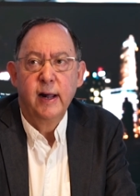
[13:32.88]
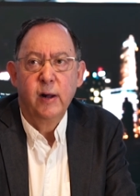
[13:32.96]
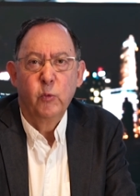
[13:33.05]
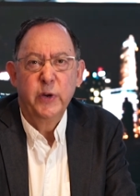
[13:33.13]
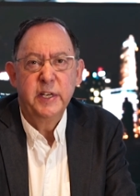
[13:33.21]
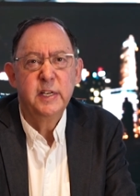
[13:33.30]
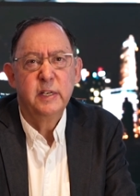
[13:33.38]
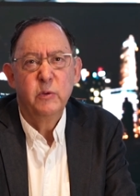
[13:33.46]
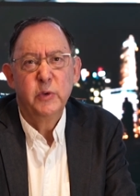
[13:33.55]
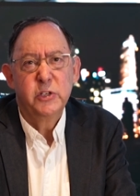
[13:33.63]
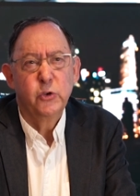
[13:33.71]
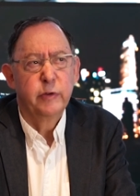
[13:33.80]

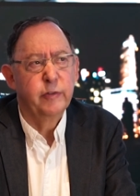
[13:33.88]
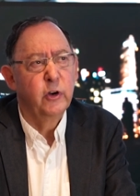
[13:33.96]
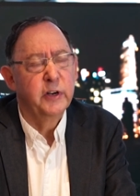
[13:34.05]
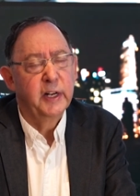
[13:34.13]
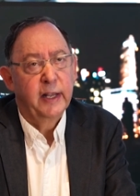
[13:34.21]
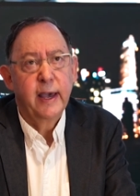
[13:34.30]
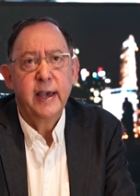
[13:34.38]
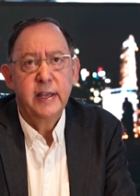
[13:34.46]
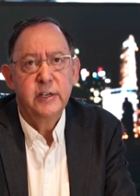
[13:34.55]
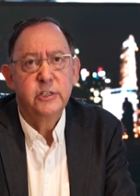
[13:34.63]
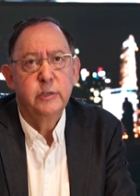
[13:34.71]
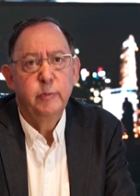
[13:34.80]
We sort of got
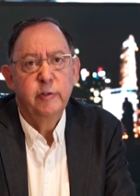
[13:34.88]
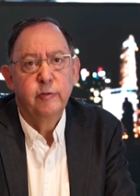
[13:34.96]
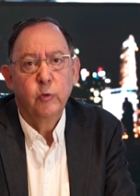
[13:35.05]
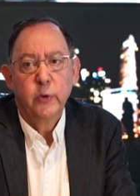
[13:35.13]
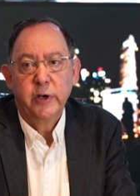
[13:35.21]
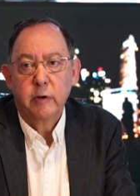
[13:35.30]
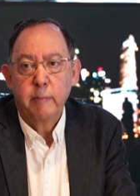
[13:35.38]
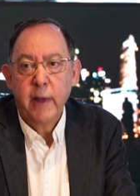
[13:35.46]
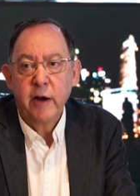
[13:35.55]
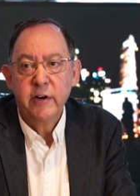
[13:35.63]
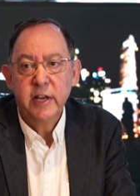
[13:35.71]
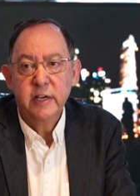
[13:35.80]
engaged before we got
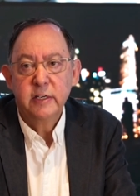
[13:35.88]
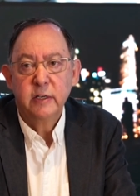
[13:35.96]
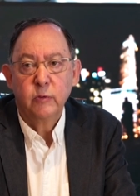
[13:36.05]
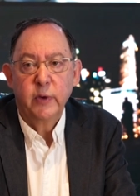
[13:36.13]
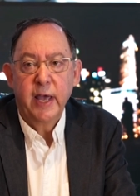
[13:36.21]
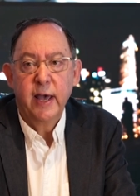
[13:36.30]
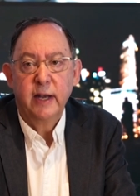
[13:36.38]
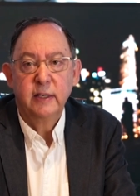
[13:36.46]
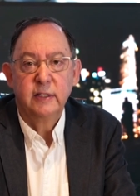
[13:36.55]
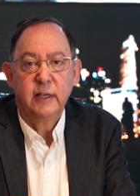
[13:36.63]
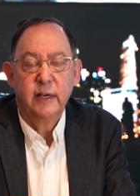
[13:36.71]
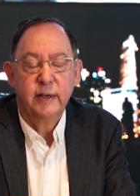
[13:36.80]
married, and we
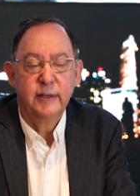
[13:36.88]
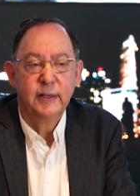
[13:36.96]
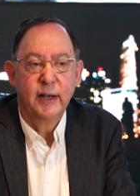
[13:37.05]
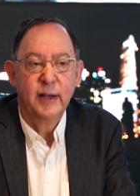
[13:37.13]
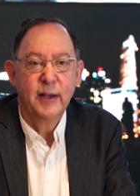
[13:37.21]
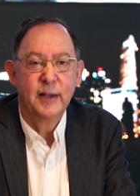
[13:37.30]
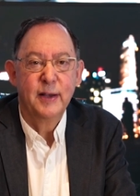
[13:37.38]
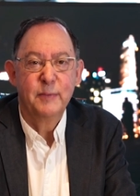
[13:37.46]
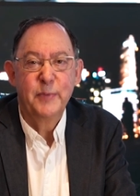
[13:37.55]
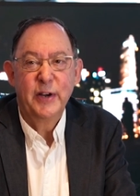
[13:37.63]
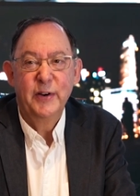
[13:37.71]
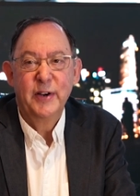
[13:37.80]
had a
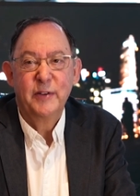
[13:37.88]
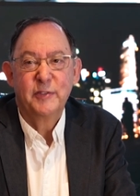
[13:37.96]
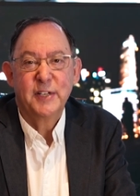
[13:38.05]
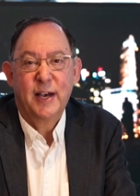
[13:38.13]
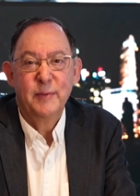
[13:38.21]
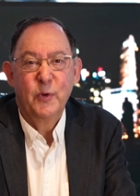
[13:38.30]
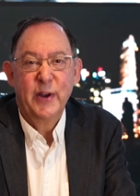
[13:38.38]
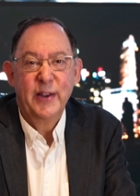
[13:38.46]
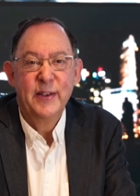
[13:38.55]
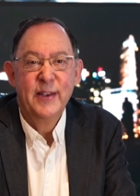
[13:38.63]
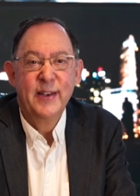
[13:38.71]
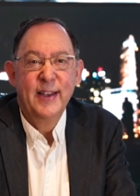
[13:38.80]
period of time where
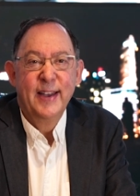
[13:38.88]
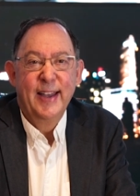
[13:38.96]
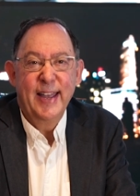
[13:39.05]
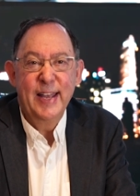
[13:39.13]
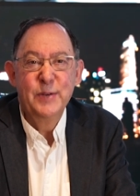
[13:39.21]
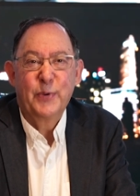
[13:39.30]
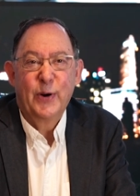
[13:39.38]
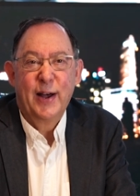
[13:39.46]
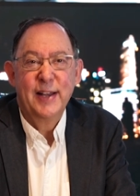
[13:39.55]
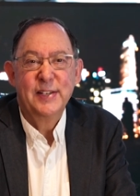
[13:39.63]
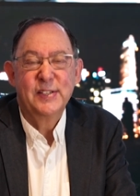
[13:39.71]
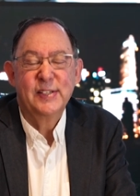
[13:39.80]

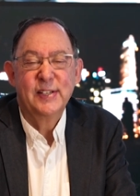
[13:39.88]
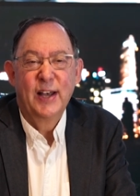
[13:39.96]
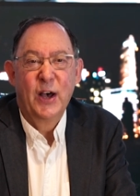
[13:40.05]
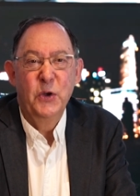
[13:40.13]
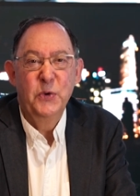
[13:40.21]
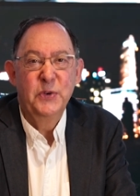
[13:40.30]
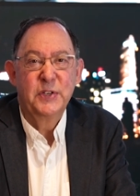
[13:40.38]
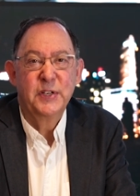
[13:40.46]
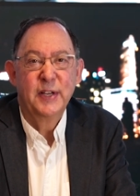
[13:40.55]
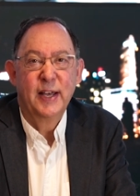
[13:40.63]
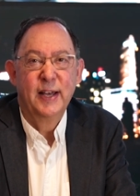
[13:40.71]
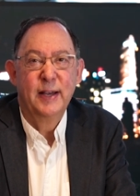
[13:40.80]
Enprise owned
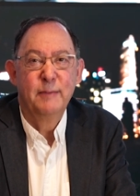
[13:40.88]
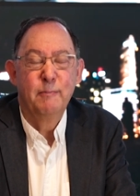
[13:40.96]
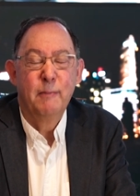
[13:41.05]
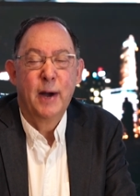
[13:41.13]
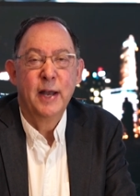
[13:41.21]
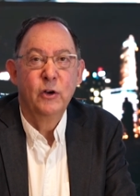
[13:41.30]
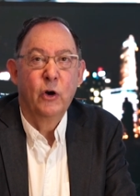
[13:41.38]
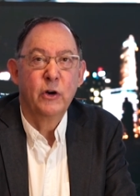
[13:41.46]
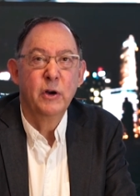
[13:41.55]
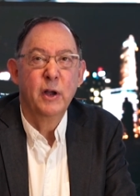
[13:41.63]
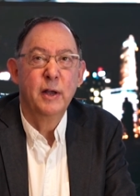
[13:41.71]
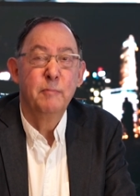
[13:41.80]
a
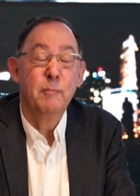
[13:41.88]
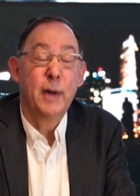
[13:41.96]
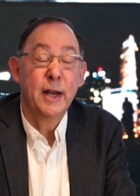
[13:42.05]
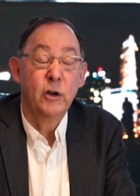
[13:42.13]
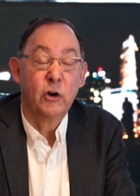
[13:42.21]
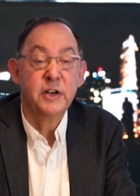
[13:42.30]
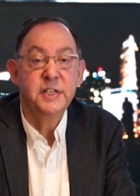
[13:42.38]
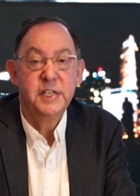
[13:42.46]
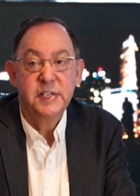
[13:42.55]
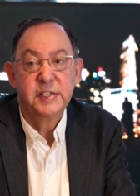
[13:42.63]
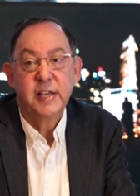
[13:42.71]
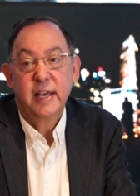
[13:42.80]

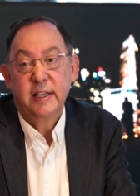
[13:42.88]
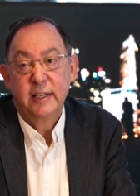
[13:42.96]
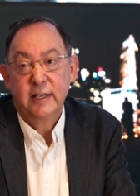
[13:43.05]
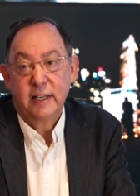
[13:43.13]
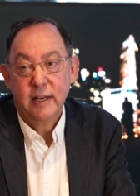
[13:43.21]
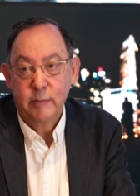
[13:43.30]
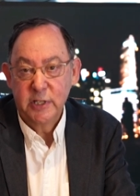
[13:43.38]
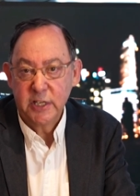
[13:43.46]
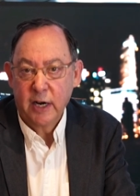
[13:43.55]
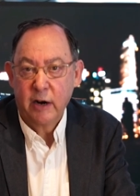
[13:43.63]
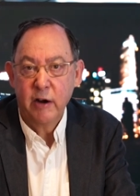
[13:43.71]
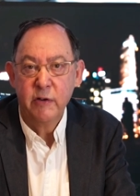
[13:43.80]
minority stake in
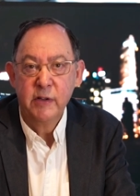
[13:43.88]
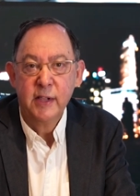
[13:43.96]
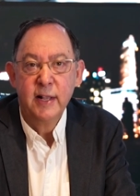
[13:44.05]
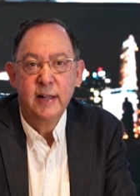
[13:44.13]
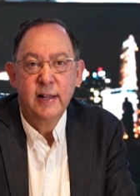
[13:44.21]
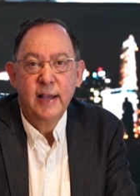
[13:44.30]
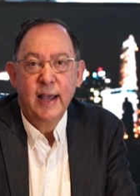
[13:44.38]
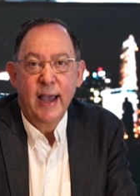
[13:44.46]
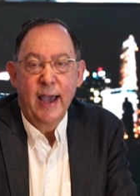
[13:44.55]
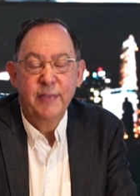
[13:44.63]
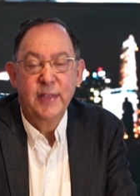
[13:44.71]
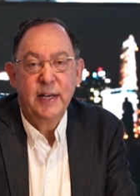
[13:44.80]
Kilimanjaro.
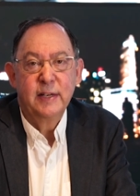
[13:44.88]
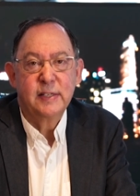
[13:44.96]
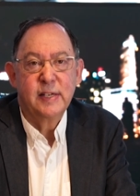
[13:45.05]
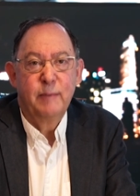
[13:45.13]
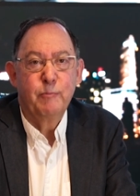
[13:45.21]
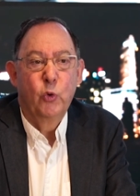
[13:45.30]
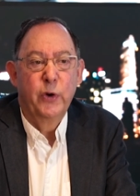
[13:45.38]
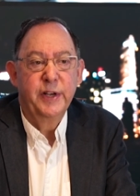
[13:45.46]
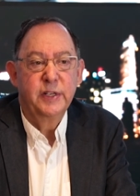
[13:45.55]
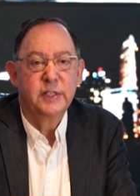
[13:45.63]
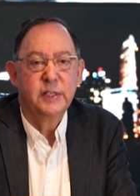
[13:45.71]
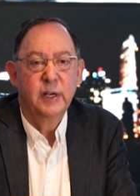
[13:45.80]
And then at some
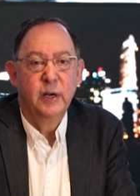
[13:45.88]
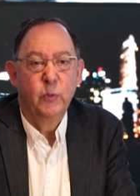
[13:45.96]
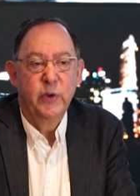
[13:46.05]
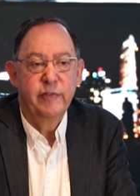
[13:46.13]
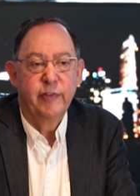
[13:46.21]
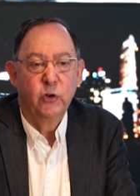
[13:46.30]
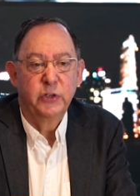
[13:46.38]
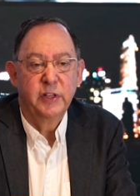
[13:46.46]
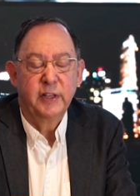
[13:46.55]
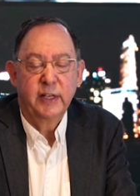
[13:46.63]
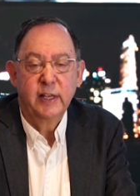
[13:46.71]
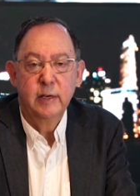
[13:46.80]
point, we
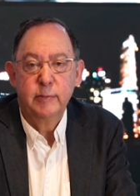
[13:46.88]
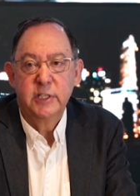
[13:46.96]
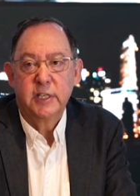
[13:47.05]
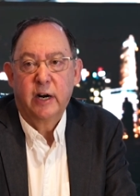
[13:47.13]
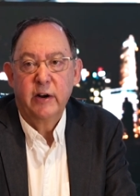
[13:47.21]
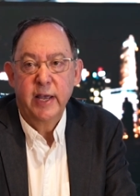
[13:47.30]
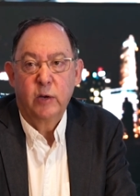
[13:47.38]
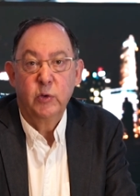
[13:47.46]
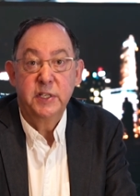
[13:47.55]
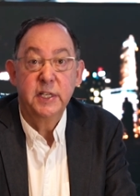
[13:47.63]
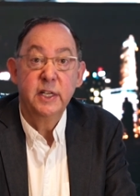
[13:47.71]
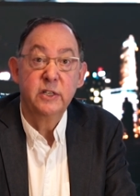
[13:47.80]
folded the Kilimanjaro
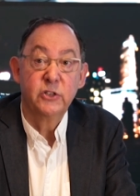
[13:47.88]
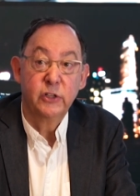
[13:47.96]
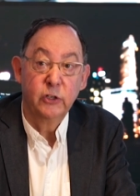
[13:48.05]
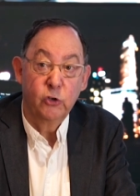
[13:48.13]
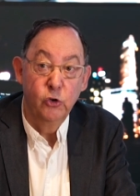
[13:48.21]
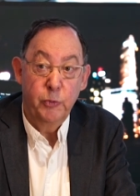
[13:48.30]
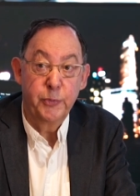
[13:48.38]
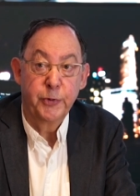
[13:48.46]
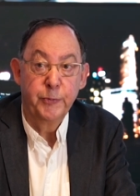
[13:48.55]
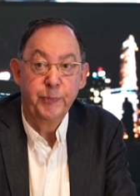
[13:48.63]
equity into the group.